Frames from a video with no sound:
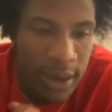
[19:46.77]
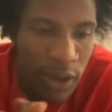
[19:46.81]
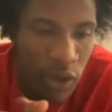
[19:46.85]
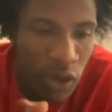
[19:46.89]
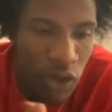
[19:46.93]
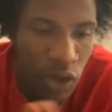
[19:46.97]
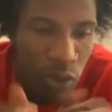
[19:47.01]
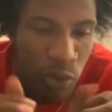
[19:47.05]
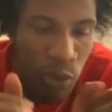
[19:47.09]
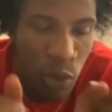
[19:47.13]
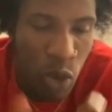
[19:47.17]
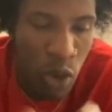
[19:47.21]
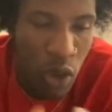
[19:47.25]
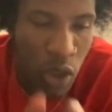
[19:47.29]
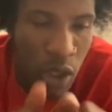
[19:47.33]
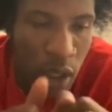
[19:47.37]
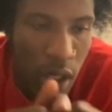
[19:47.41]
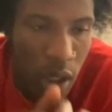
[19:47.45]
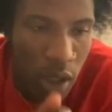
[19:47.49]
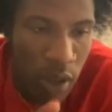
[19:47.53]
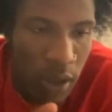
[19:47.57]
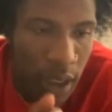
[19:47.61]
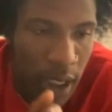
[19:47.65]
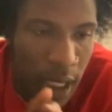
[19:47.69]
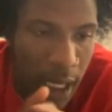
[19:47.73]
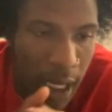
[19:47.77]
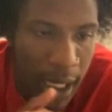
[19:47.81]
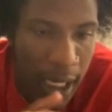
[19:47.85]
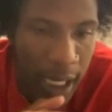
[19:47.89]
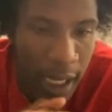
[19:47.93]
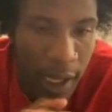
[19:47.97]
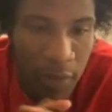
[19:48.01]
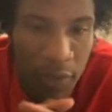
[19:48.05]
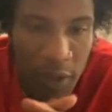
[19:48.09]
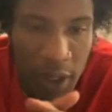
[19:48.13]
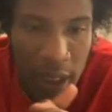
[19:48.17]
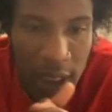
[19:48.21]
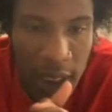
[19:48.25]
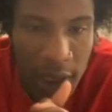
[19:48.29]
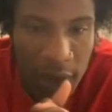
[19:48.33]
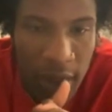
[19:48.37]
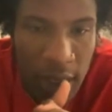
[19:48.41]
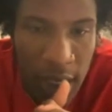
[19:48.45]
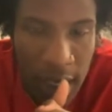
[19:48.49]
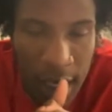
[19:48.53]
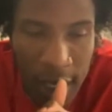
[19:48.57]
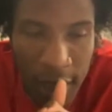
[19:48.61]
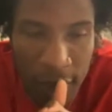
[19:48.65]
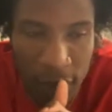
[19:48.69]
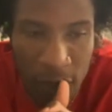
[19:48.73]
It was more okay, heavy
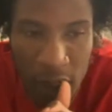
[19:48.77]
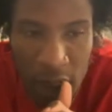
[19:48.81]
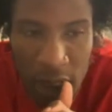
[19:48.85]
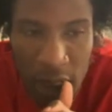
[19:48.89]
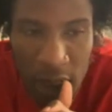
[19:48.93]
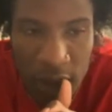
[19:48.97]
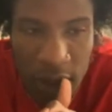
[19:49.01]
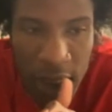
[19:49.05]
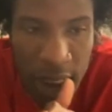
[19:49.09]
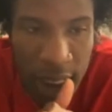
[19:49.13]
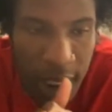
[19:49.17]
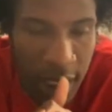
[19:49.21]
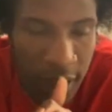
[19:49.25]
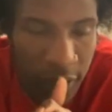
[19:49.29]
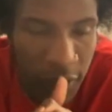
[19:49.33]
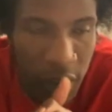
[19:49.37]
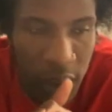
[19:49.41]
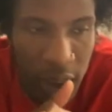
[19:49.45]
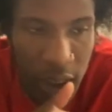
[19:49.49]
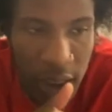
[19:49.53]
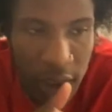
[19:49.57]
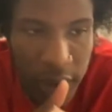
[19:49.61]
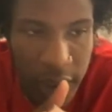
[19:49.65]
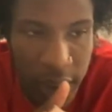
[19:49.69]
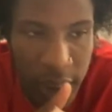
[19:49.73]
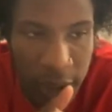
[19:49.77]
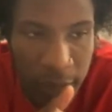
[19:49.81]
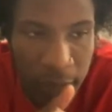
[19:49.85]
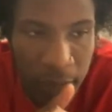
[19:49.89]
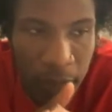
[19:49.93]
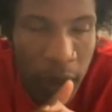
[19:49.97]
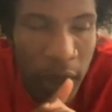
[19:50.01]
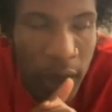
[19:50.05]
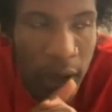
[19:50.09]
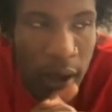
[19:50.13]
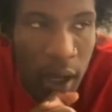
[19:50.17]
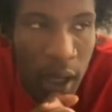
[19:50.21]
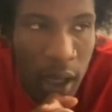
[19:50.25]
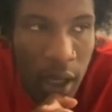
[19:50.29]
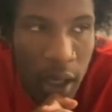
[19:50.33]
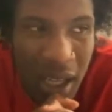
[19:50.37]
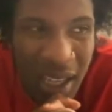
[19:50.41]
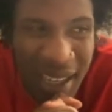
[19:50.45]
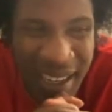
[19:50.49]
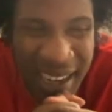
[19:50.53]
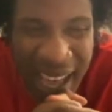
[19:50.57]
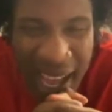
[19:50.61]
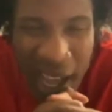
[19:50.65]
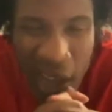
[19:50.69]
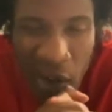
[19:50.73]
lifting, heavy lifting, heavy lifting.
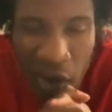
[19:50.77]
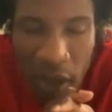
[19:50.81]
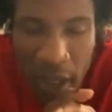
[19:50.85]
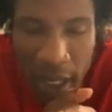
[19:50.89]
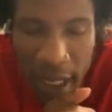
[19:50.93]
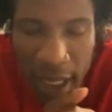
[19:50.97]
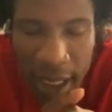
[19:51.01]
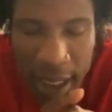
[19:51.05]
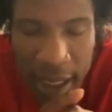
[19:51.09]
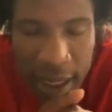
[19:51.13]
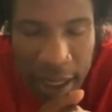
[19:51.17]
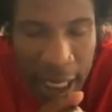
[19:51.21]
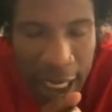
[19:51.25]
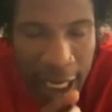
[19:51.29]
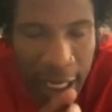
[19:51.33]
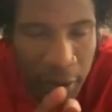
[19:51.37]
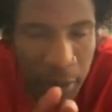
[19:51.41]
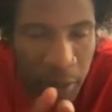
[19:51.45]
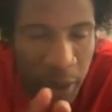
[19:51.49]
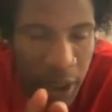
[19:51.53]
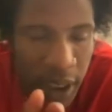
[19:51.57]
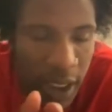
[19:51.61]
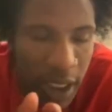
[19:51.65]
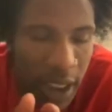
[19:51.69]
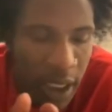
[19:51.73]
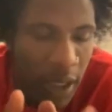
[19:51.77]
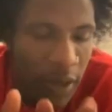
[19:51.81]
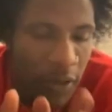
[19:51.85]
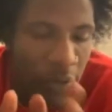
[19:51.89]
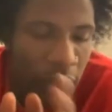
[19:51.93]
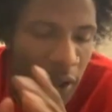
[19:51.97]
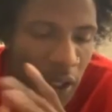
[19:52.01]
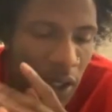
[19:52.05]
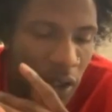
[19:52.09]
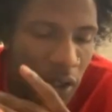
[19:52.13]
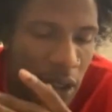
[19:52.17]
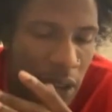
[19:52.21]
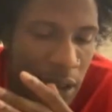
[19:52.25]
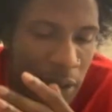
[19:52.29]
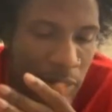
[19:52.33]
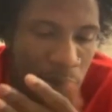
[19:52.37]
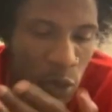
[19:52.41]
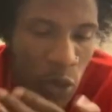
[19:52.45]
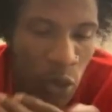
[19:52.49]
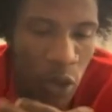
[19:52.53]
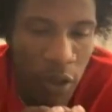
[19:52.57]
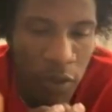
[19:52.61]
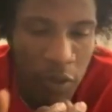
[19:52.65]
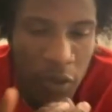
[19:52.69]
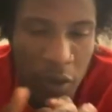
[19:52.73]
now that like I'm in the NFL, it's
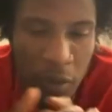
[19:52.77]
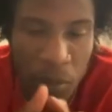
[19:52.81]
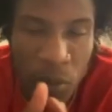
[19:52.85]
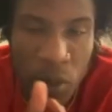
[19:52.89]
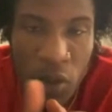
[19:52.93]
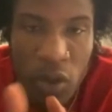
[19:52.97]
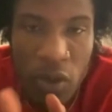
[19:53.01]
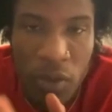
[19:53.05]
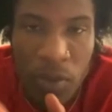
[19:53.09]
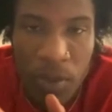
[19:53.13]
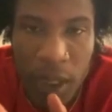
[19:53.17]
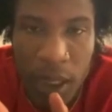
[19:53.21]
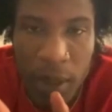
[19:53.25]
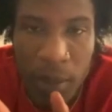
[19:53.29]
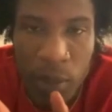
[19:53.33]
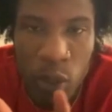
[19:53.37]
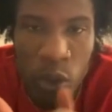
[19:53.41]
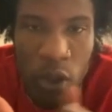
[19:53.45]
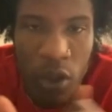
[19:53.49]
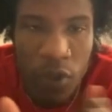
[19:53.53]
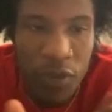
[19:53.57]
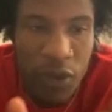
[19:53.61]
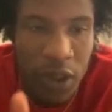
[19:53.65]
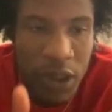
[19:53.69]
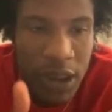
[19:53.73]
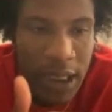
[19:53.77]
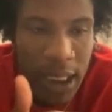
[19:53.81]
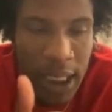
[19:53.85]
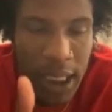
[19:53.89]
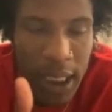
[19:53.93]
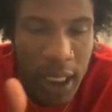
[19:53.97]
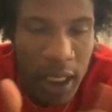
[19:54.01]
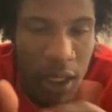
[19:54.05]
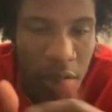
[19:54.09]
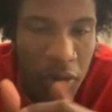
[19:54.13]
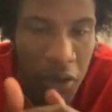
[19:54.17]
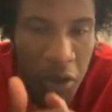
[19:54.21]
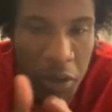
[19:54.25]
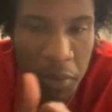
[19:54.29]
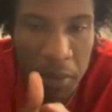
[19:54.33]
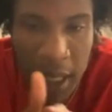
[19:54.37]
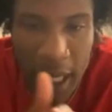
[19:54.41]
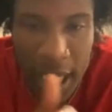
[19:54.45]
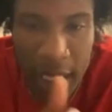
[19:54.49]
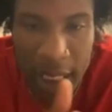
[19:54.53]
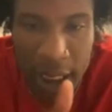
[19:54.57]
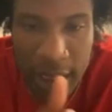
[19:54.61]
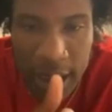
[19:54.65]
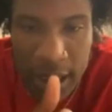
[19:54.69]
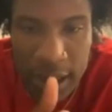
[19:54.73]
more of a movement, more of a take care of your
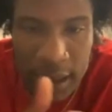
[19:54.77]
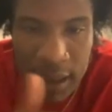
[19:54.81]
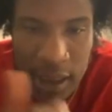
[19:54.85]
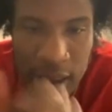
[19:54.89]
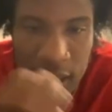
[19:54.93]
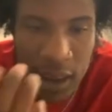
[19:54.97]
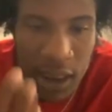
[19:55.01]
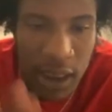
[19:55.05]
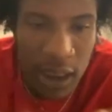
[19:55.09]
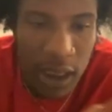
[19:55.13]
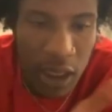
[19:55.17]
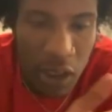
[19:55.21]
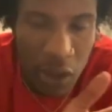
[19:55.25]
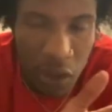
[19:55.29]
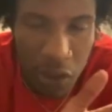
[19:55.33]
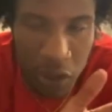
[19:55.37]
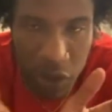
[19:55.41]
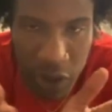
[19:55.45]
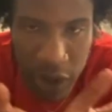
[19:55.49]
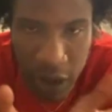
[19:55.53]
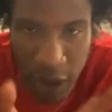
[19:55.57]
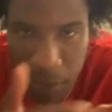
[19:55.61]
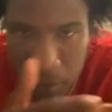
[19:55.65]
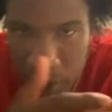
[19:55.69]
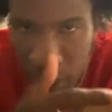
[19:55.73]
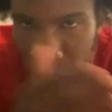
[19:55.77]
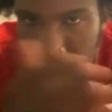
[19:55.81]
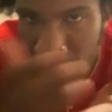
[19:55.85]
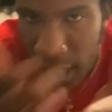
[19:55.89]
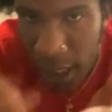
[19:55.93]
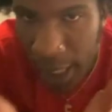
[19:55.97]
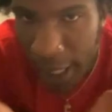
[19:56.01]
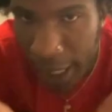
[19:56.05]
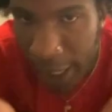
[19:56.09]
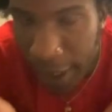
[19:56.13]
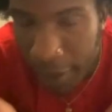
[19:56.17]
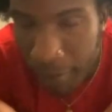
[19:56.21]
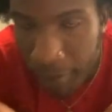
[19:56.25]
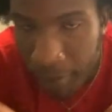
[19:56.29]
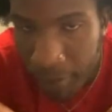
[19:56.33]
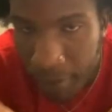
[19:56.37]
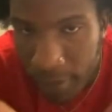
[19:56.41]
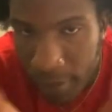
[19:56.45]
body because this is a longevity game.